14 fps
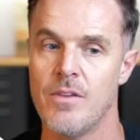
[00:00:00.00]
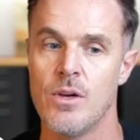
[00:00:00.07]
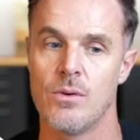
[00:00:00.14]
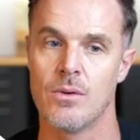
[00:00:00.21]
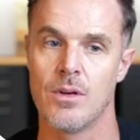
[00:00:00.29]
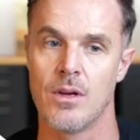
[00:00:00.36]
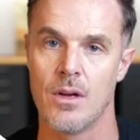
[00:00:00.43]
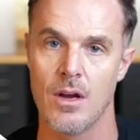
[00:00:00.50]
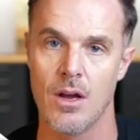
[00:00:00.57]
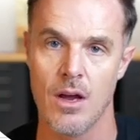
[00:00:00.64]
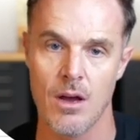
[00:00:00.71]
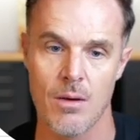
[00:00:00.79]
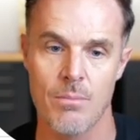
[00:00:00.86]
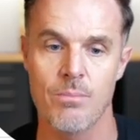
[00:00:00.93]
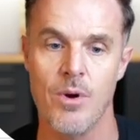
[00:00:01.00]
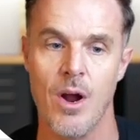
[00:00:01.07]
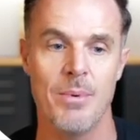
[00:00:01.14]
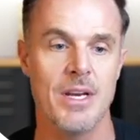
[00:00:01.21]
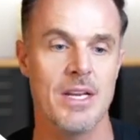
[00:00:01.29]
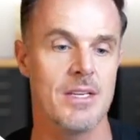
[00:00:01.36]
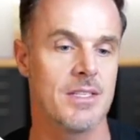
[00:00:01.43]
view.
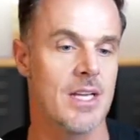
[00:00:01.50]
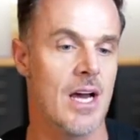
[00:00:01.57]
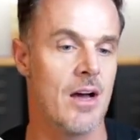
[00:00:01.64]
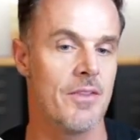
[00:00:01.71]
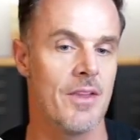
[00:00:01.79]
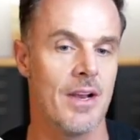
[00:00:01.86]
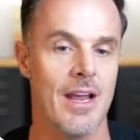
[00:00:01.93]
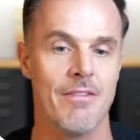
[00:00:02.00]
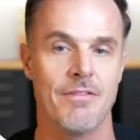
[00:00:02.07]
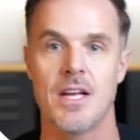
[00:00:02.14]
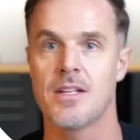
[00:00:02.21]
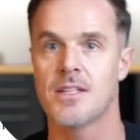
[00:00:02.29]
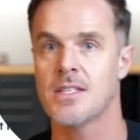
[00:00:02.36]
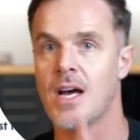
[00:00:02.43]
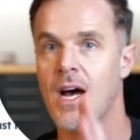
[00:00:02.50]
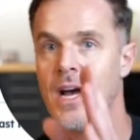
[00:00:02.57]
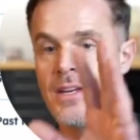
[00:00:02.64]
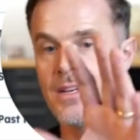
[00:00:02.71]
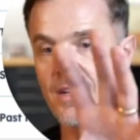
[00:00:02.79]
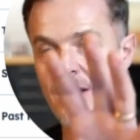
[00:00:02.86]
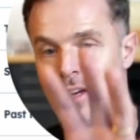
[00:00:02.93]
Properties down the left-hand
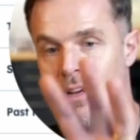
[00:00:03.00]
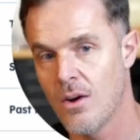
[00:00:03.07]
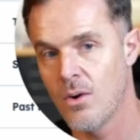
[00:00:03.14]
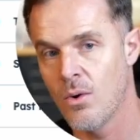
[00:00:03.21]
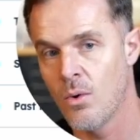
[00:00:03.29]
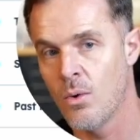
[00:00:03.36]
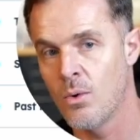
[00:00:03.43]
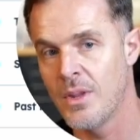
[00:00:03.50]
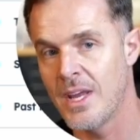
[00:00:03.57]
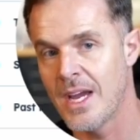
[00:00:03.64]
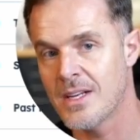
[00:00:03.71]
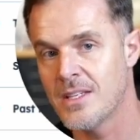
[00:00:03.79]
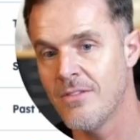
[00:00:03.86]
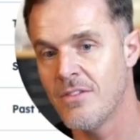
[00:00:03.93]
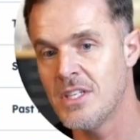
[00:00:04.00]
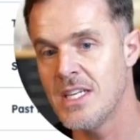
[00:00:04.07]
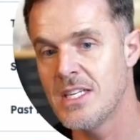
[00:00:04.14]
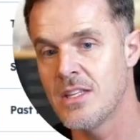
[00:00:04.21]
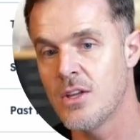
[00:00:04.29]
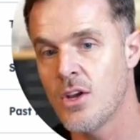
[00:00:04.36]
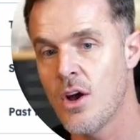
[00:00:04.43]
side, all the
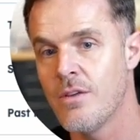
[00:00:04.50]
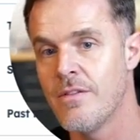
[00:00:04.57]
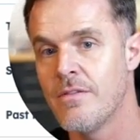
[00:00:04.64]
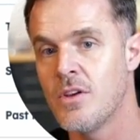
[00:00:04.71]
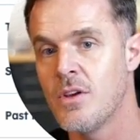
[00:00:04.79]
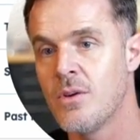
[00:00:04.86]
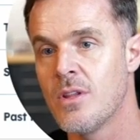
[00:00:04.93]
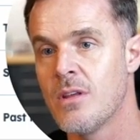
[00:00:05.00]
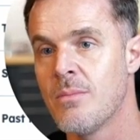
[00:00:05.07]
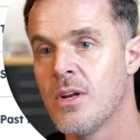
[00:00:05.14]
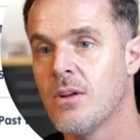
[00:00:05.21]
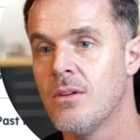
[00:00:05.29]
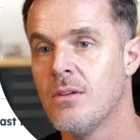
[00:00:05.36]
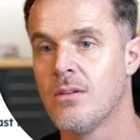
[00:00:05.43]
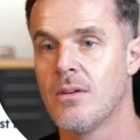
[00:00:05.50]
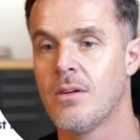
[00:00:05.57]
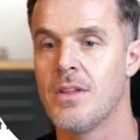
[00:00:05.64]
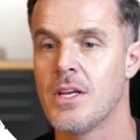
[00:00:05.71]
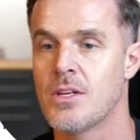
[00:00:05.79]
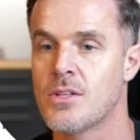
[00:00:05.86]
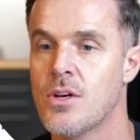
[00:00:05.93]
activities in the overview in the middle,
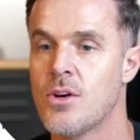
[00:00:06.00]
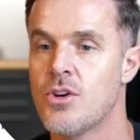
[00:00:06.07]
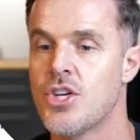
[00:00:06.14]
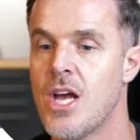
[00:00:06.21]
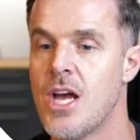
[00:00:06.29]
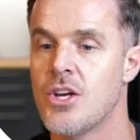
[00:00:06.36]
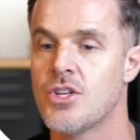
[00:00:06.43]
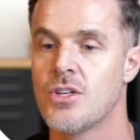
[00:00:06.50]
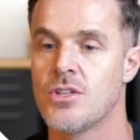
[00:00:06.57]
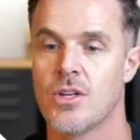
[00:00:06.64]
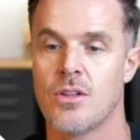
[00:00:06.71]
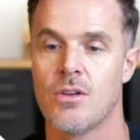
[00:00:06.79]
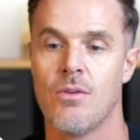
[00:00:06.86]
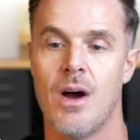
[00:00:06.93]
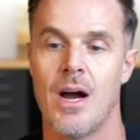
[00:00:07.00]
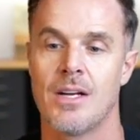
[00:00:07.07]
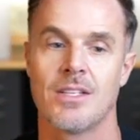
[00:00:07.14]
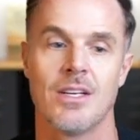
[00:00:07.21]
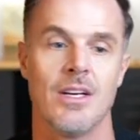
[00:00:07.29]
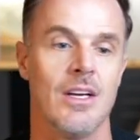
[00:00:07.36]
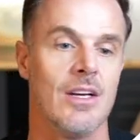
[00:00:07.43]
the associations on the right.
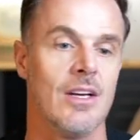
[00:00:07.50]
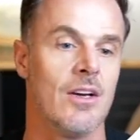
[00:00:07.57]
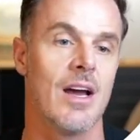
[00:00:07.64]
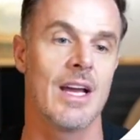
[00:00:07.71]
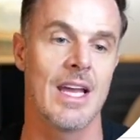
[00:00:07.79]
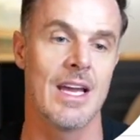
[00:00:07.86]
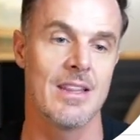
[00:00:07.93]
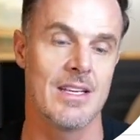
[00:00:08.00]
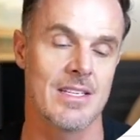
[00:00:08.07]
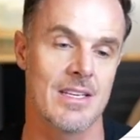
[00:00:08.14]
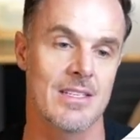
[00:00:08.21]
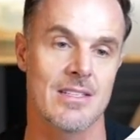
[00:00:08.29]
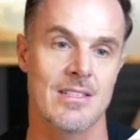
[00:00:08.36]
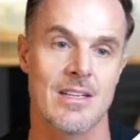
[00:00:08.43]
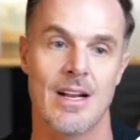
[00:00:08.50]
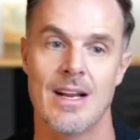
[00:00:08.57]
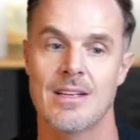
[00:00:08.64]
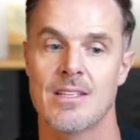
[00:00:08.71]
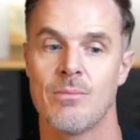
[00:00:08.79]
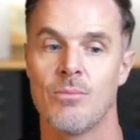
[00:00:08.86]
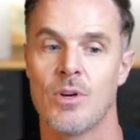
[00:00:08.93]
Again, these are
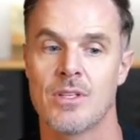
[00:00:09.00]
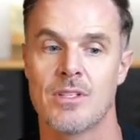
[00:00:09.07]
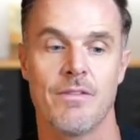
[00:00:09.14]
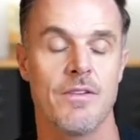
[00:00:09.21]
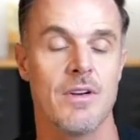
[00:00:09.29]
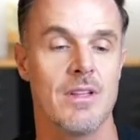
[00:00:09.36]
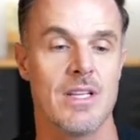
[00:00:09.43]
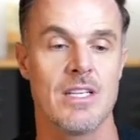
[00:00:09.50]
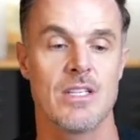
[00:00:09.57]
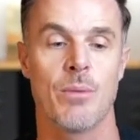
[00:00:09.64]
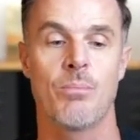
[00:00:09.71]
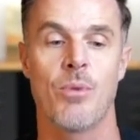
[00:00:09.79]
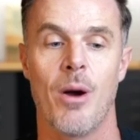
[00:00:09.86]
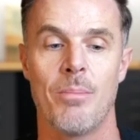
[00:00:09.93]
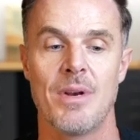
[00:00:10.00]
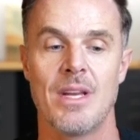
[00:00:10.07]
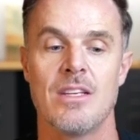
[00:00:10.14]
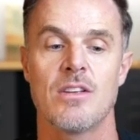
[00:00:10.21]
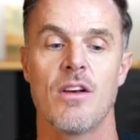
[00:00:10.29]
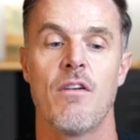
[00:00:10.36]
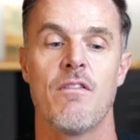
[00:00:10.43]
somewhat different. These are
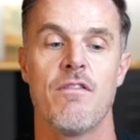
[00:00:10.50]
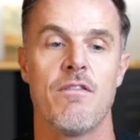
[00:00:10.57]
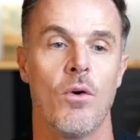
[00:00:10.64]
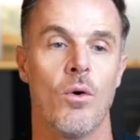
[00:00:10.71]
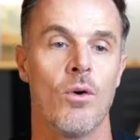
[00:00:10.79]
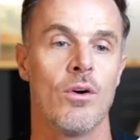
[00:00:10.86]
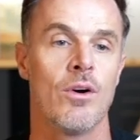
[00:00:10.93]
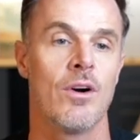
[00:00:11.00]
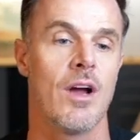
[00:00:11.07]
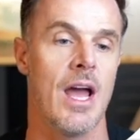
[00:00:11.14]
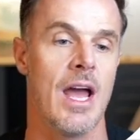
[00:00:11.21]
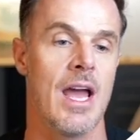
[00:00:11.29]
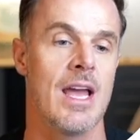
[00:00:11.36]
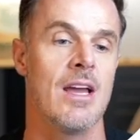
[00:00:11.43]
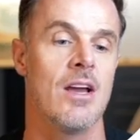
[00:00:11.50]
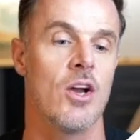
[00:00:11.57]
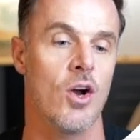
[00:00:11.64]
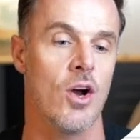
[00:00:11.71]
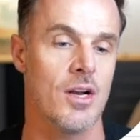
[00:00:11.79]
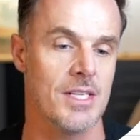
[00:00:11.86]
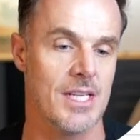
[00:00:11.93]
properties for a
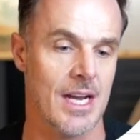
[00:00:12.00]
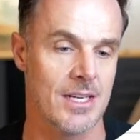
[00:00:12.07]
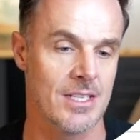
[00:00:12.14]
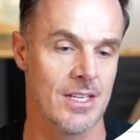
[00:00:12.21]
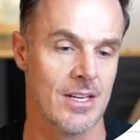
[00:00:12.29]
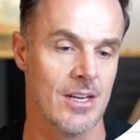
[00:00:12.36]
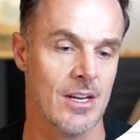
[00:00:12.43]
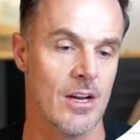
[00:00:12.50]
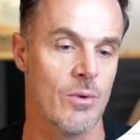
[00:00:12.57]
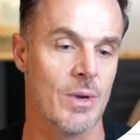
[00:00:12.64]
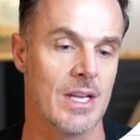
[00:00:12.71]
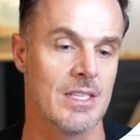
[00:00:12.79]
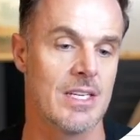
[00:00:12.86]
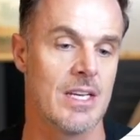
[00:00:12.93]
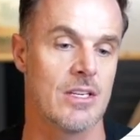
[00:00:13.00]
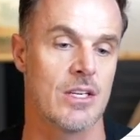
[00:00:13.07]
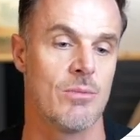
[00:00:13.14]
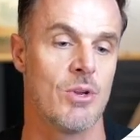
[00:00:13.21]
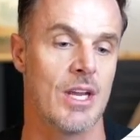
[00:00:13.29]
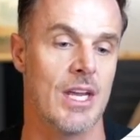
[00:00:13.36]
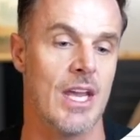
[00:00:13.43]
contact. We can see his
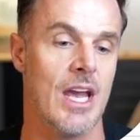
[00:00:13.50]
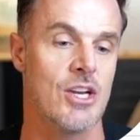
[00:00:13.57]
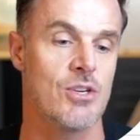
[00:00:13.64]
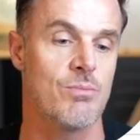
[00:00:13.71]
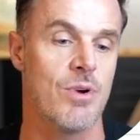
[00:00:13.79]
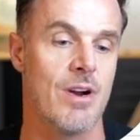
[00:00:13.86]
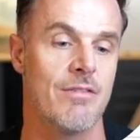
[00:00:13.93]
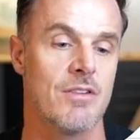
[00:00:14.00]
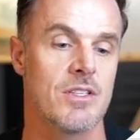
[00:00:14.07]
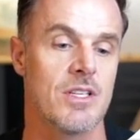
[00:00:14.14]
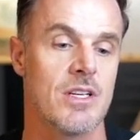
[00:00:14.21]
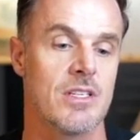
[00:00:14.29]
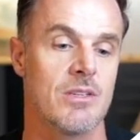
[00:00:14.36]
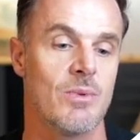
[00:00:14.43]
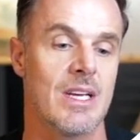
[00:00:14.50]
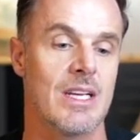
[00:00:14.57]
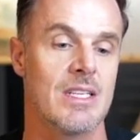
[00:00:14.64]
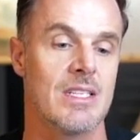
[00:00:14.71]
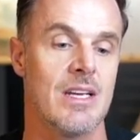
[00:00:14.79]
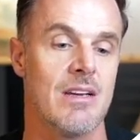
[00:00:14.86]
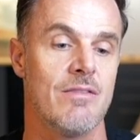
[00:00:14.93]
communication preferences, and we can
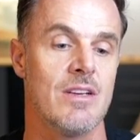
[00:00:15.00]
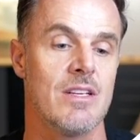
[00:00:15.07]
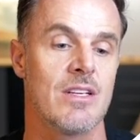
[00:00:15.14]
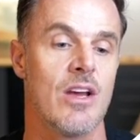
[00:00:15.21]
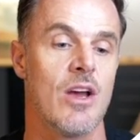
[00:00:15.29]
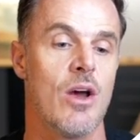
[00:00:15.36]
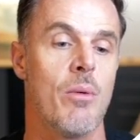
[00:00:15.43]
see if he's